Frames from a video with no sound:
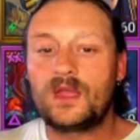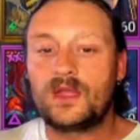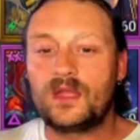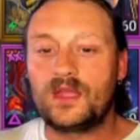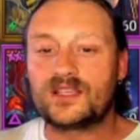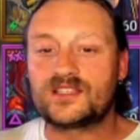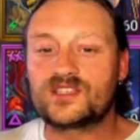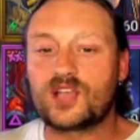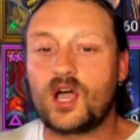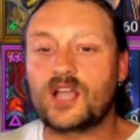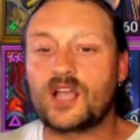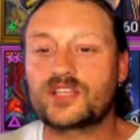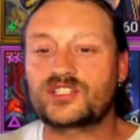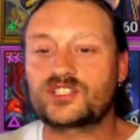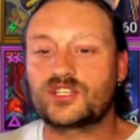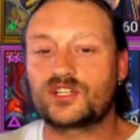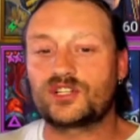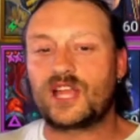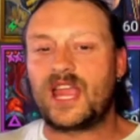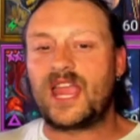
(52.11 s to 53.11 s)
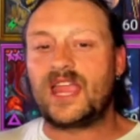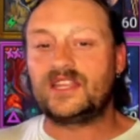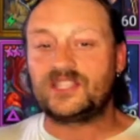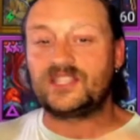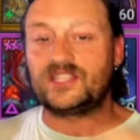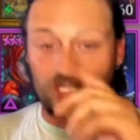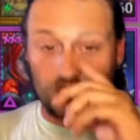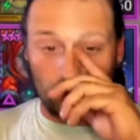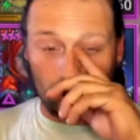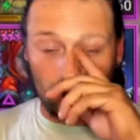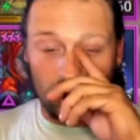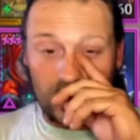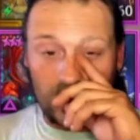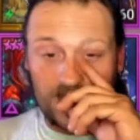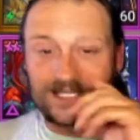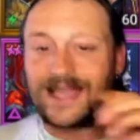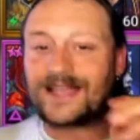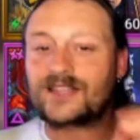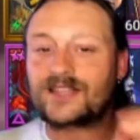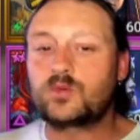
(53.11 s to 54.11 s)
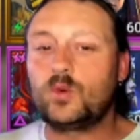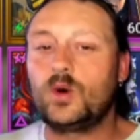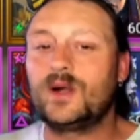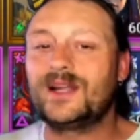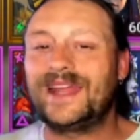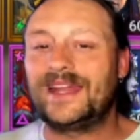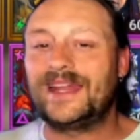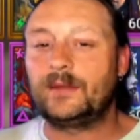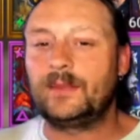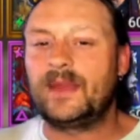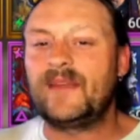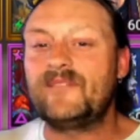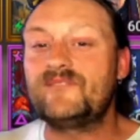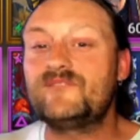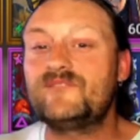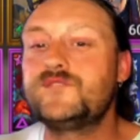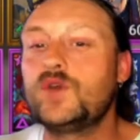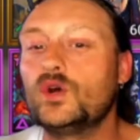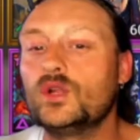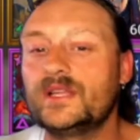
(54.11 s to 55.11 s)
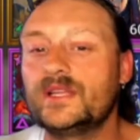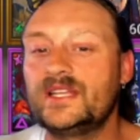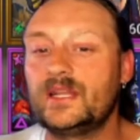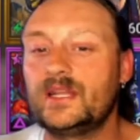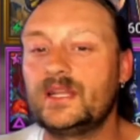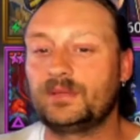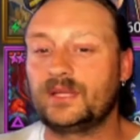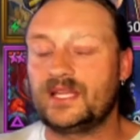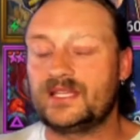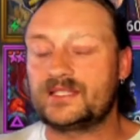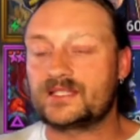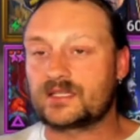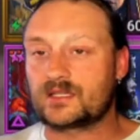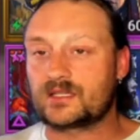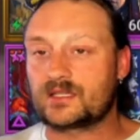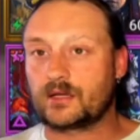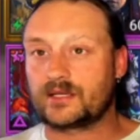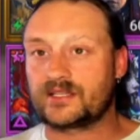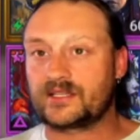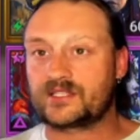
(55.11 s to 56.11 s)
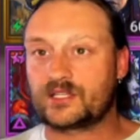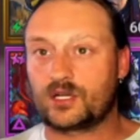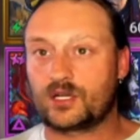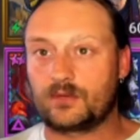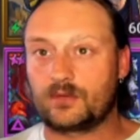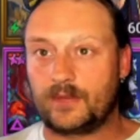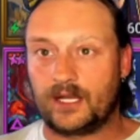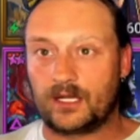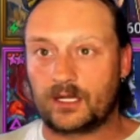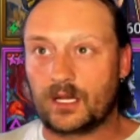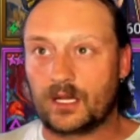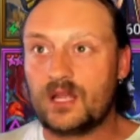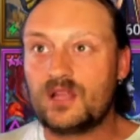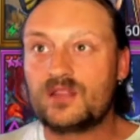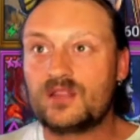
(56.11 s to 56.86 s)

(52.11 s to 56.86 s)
Exhaustion, or A2, attacks one enemy, fully depletes the target's turn meter.